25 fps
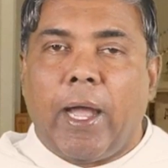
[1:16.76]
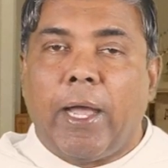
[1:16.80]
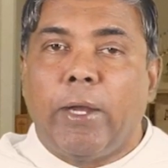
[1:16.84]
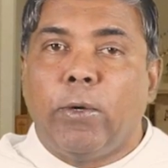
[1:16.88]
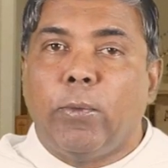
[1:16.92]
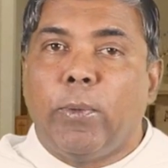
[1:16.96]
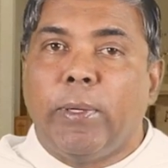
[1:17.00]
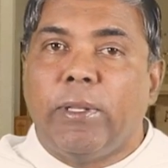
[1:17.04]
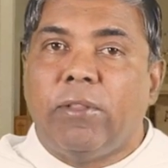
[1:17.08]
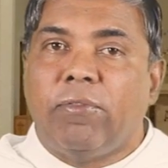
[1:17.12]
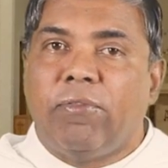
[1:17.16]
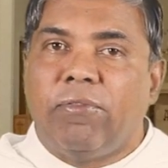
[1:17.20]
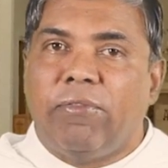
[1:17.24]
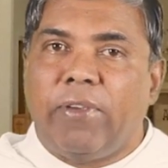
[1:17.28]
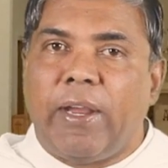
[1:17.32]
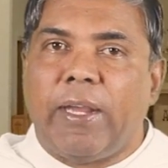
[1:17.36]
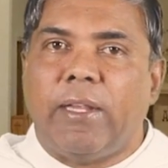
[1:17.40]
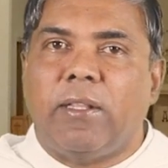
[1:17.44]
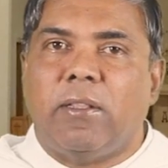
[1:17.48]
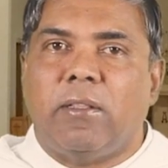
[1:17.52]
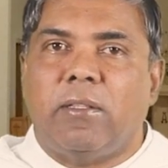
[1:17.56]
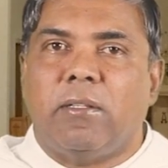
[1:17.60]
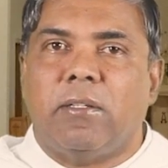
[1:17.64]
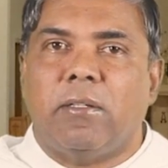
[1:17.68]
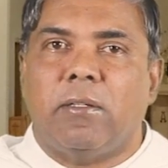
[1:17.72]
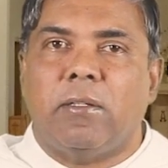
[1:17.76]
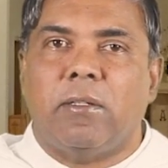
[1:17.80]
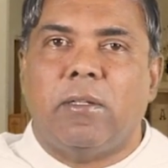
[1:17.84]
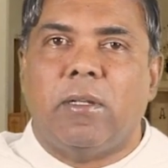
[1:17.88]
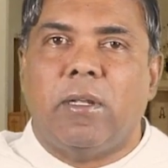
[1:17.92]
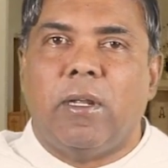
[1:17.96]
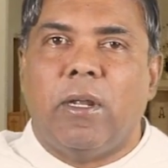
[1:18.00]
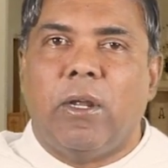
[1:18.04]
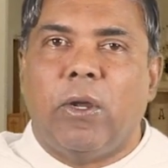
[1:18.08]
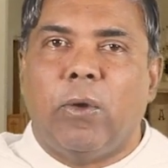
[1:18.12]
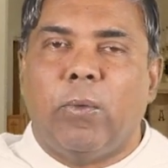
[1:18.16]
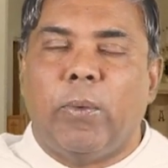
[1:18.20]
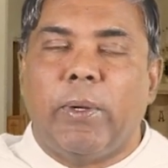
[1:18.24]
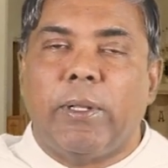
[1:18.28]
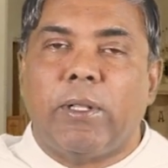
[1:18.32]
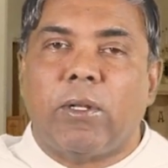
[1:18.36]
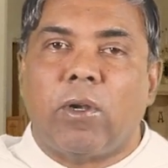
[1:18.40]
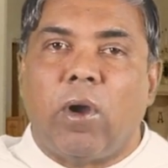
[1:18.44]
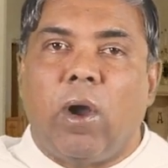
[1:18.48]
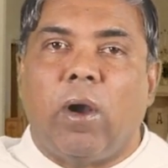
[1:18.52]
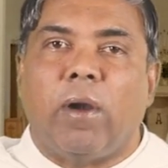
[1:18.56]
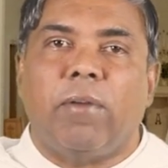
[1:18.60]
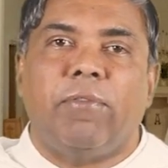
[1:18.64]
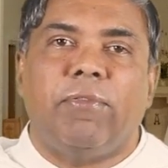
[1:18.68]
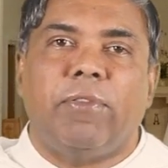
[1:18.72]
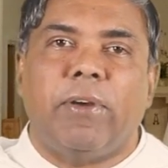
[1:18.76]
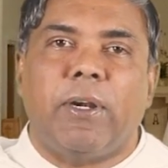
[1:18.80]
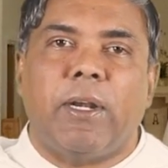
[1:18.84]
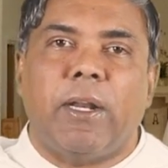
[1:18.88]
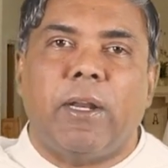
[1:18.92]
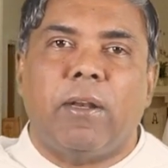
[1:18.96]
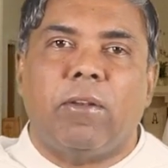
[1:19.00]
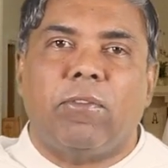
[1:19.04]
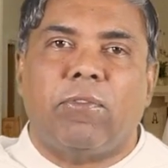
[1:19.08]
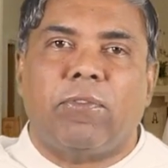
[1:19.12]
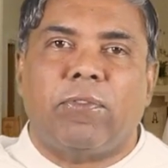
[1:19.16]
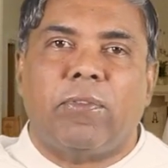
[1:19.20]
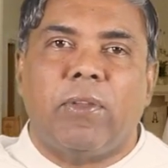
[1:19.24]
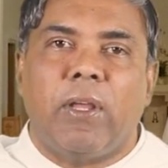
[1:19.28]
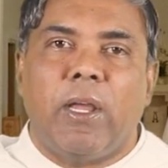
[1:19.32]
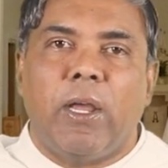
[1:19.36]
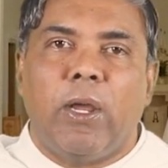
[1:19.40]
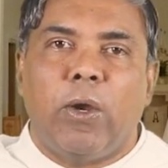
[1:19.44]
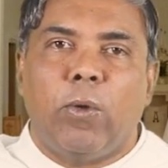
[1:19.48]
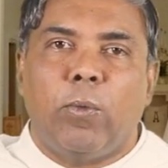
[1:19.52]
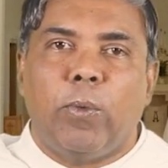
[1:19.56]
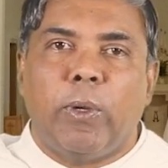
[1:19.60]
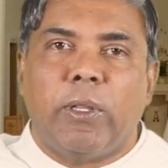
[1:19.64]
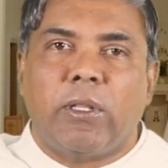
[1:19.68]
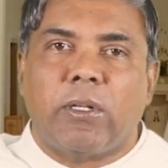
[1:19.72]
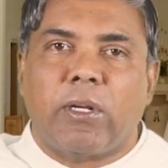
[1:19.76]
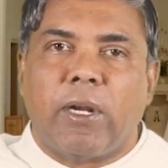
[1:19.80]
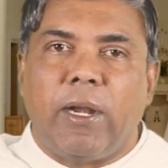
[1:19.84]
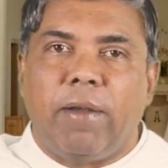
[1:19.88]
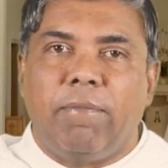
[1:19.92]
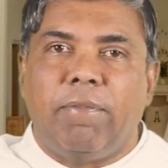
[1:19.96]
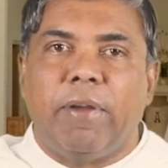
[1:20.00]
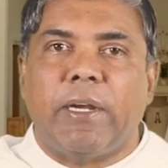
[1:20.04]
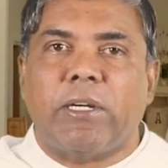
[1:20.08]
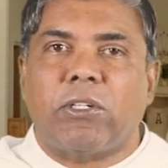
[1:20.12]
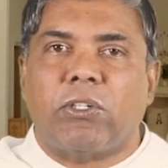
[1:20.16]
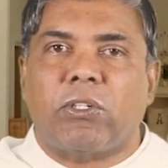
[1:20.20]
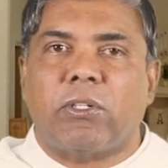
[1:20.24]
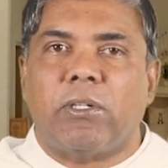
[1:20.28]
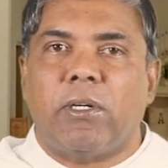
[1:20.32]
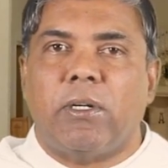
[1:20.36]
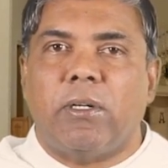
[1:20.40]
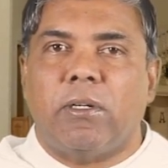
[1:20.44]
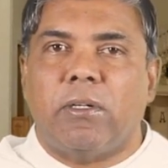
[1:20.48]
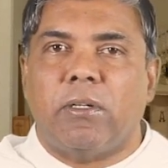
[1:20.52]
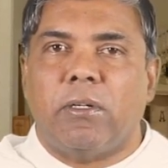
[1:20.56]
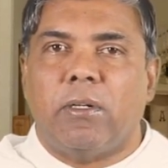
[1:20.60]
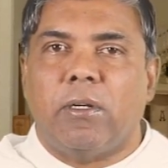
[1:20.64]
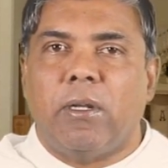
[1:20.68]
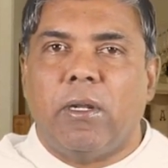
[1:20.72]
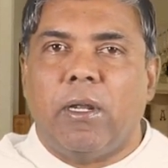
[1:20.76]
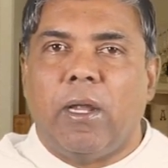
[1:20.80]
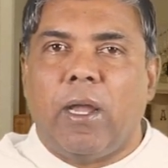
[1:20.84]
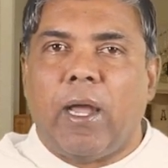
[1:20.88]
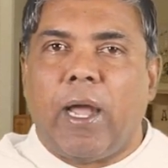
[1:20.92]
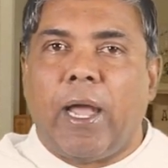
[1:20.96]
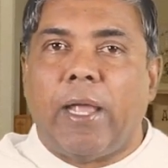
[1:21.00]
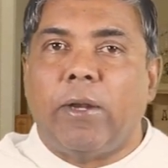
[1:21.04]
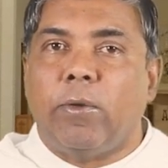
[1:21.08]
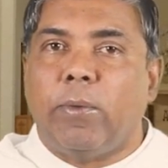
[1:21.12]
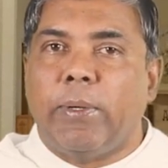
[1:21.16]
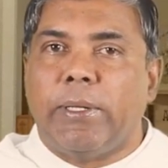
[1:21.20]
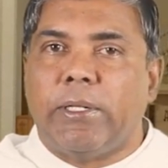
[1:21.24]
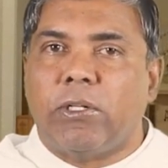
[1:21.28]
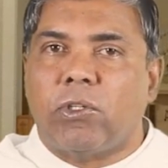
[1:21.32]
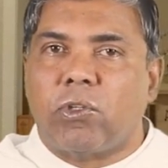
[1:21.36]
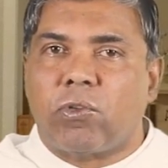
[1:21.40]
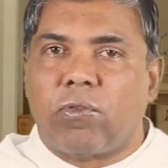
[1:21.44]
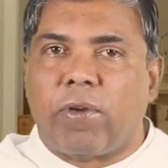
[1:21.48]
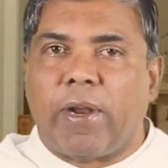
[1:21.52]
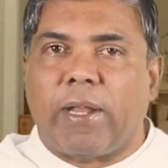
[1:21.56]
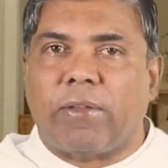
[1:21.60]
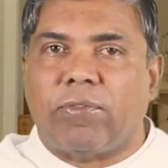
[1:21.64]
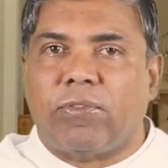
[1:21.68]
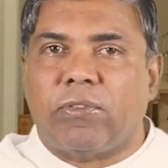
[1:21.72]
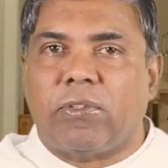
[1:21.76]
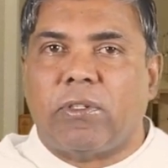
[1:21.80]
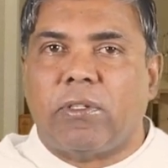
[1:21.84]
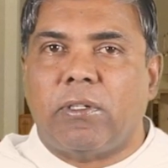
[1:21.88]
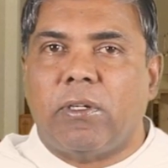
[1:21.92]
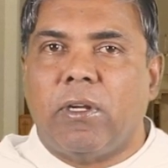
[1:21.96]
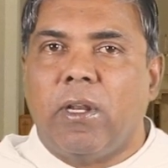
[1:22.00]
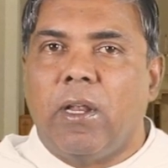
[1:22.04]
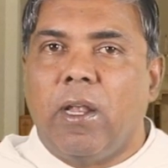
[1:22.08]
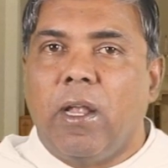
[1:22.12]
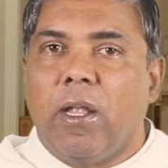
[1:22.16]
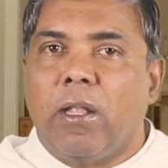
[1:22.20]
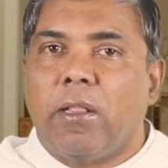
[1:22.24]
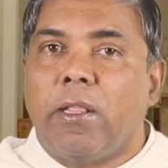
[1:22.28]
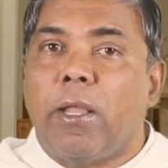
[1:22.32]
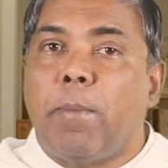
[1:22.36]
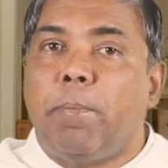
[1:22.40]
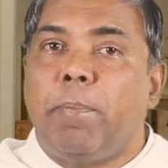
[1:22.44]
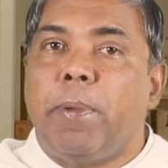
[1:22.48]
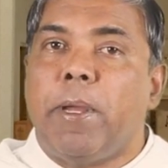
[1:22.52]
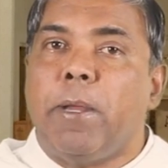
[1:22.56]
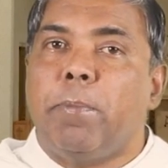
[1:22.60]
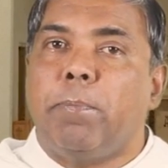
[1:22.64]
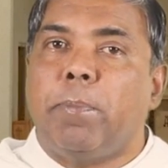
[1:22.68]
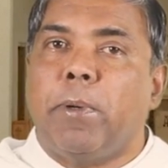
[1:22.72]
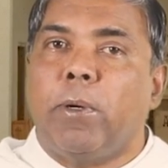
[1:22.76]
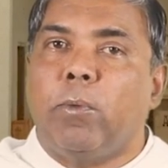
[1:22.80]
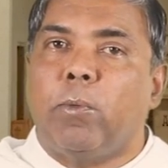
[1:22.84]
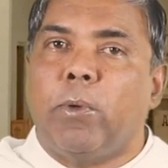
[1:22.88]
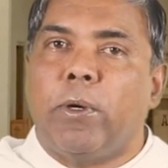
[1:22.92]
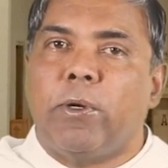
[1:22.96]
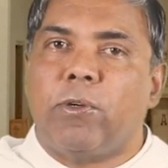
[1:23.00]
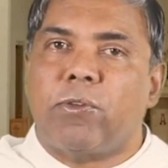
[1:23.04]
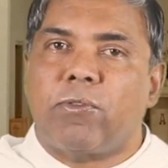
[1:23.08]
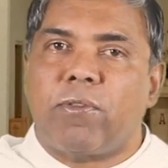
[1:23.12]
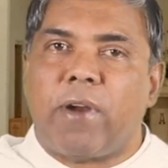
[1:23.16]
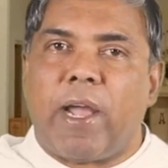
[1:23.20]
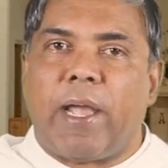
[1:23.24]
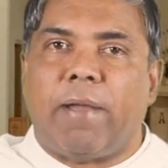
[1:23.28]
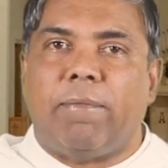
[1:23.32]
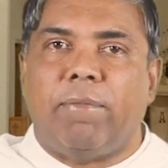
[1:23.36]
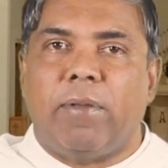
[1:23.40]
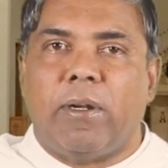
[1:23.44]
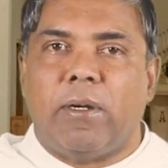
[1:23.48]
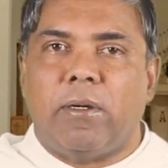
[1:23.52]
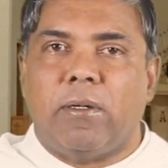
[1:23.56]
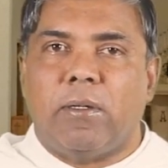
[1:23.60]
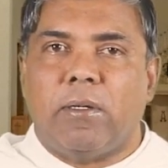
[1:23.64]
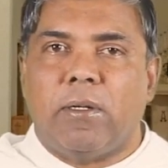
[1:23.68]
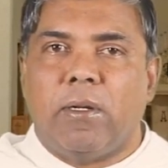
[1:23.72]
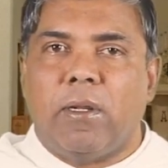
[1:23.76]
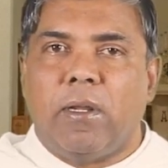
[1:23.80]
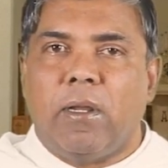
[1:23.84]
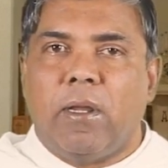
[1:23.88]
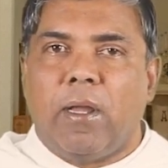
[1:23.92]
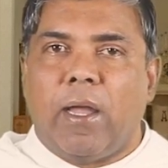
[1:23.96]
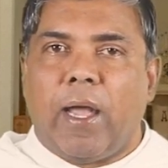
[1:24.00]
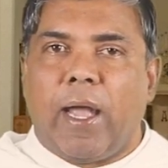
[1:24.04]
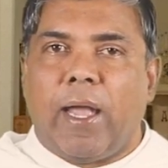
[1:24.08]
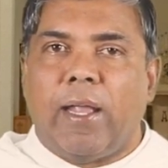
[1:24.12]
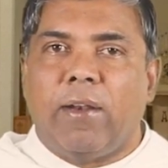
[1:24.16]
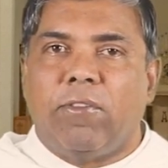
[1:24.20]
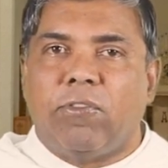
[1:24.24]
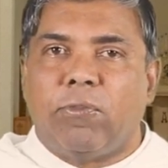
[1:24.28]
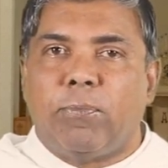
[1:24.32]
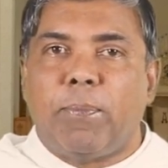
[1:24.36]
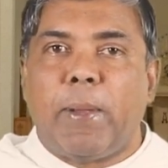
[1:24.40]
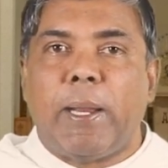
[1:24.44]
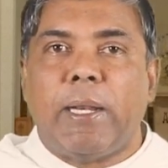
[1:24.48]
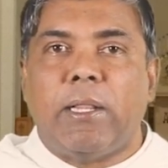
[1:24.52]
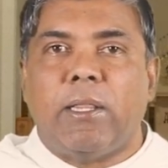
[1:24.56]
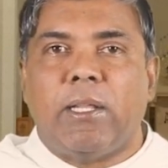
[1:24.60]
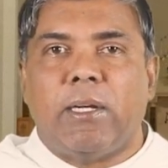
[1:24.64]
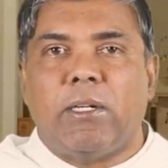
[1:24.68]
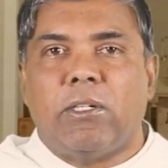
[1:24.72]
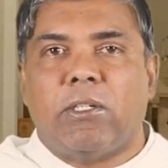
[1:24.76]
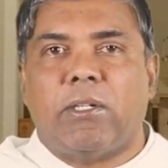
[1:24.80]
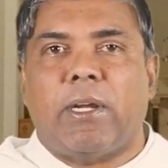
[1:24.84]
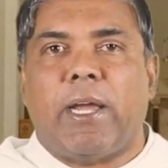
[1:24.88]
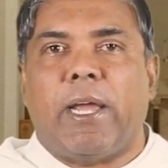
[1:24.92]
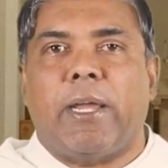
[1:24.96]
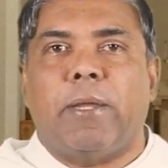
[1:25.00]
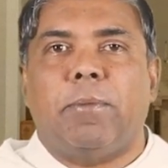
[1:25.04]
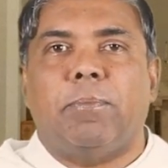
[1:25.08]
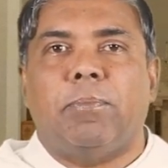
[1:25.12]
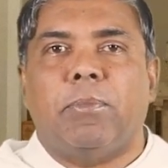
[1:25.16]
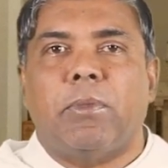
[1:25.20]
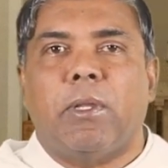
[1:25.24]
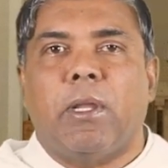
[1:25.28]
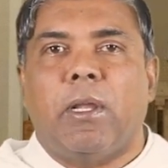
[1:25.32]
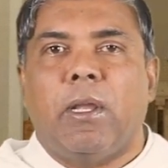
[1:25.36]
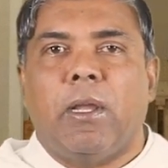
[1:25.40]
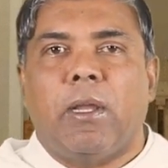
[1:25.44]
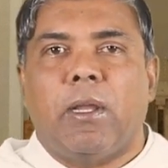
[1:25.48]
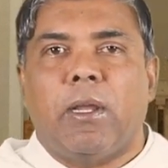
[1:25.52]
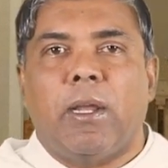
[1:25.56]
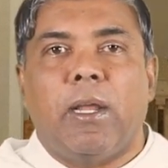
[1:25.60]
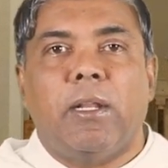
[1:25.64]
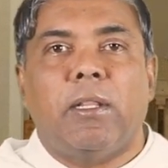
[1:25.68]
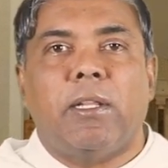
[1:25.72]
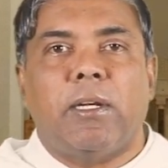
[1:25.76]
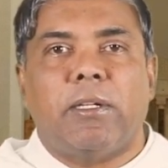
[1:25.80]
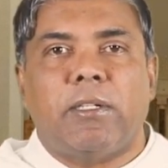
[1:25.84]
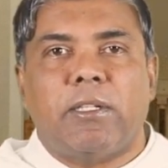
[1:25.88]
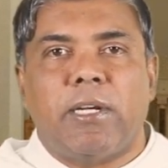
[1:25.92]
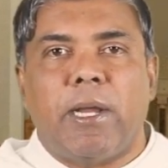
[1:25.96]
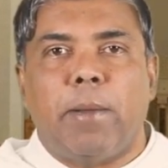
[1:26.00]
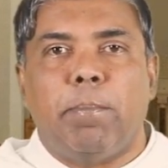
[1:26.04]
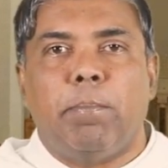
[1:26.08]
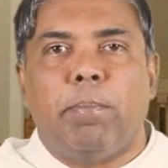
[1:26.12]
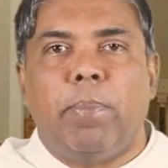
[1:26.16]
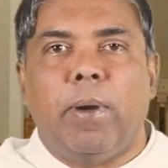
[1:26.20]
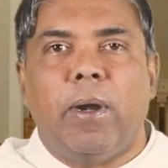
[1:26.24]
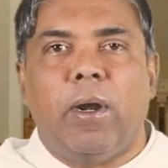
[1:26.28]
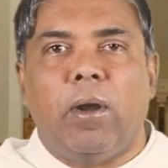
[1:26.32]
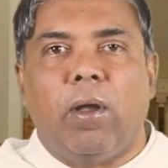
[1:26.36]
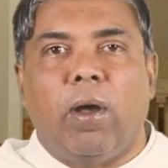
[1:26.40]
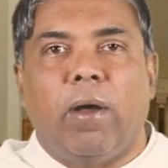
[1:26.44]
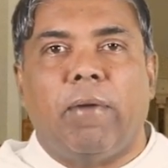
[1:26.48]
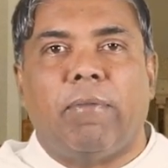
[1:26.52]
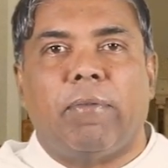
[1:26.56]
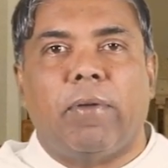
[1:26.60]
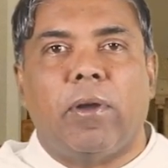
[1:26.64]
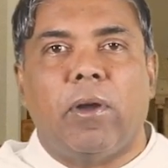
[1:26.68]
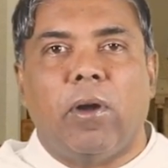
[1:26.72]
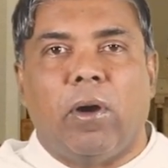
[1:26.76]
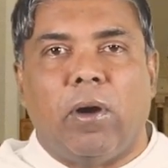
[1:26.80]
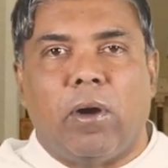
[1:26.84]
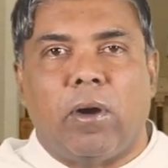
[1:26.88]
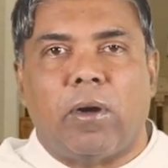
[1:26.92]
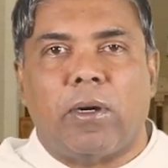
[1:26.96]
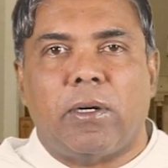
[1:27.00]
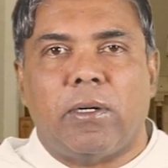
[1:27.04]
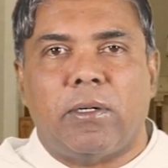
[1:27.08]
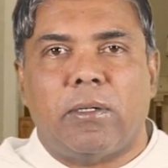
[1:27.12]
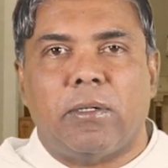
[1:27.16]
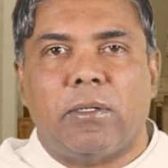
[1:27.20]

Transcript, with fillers: And with faith, with confidence, with conviction, and with trust, the people would travel and spend the time in the temple of God.